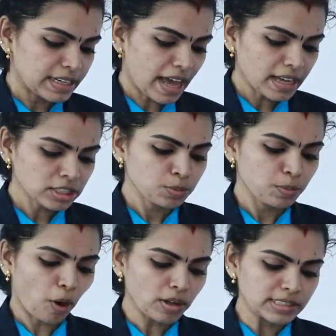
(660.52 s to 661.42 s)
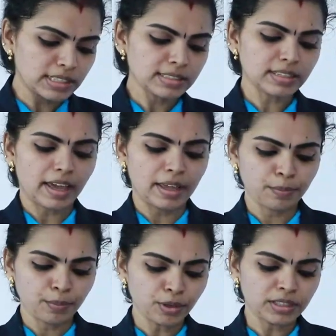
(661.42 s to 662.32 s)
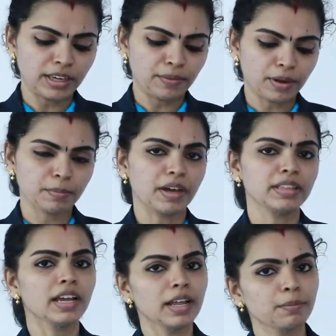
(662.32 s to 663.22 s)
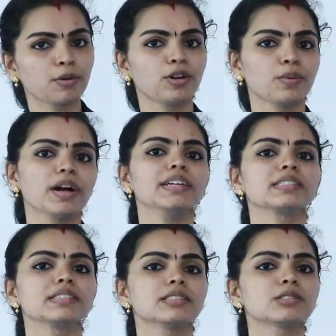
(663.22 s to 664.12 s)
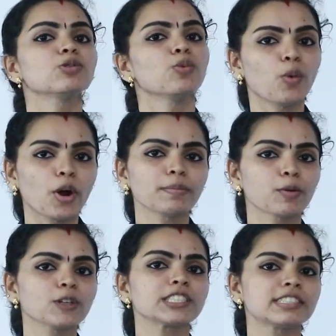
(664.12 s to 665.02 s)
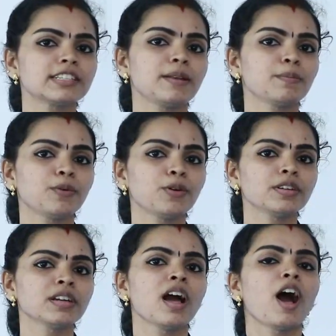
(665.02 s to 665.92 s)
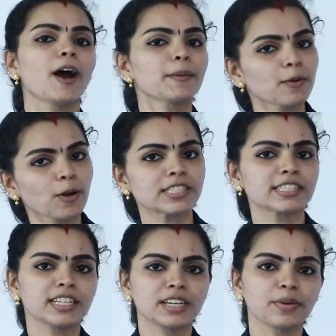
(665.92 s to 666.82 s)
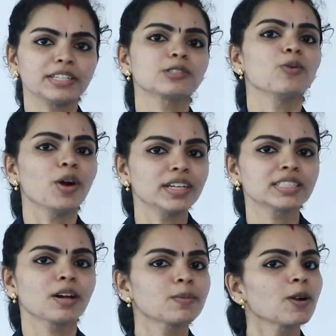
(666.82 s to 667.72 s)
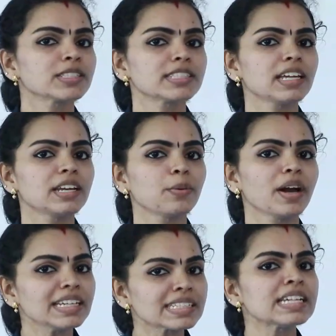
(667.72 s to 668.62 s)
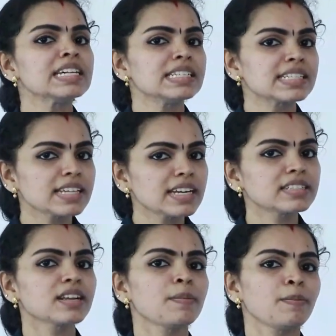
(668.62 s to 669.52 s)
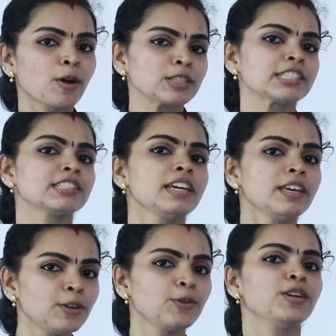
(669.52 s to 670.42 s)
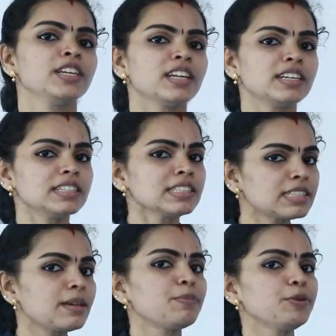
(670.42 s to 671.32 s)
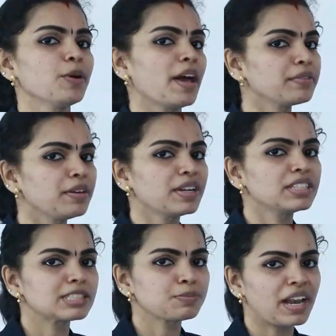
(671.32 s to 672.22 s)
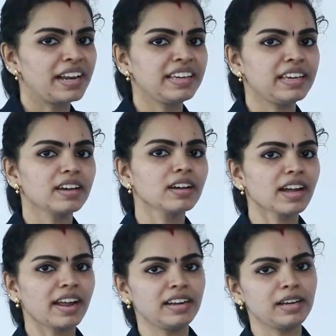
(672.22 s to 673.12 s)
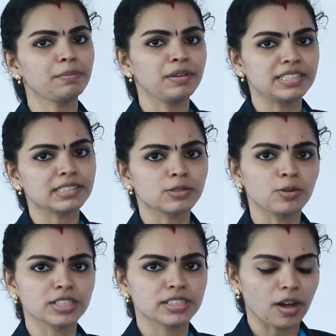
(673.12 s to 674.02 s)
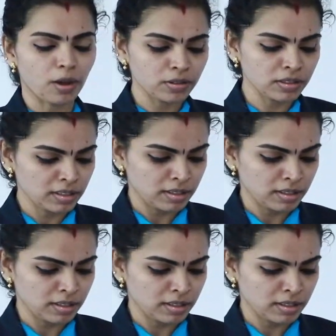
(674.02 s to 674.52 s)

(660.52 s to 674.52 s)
dash process the input given by the input devices. So what process the input? Our processing device. So what is our processing device? Central processing unit, that is CPU. I have given the spelling here. Kindly please note it down.